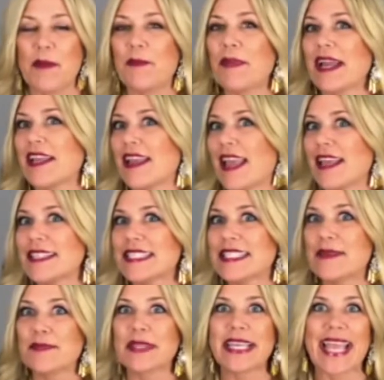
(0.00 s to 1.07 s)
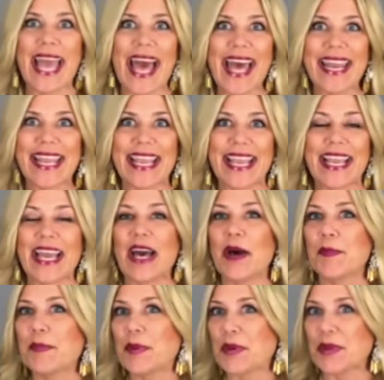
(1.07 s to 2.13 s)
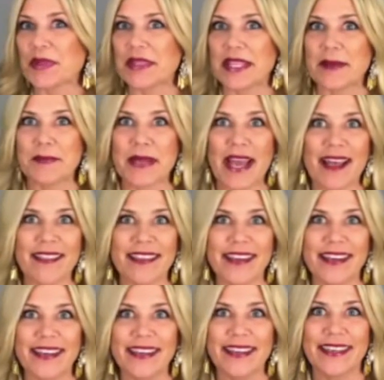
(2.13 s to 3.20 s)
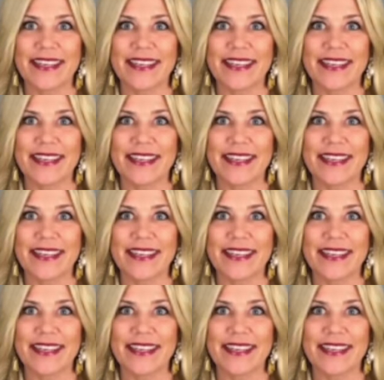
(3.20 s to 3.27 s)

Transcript: by simply adding a bold lip color